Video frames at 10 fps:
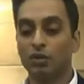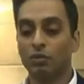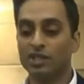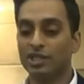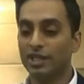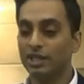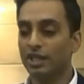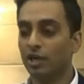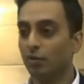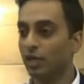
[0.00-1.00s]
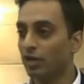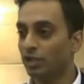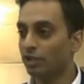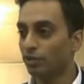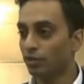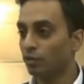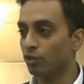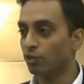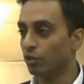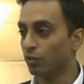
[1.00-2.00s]
We're sitting there, we aren't shown the
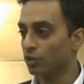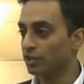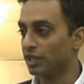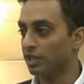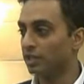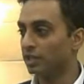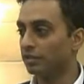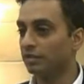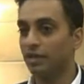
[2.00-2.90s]
room where we're singing in,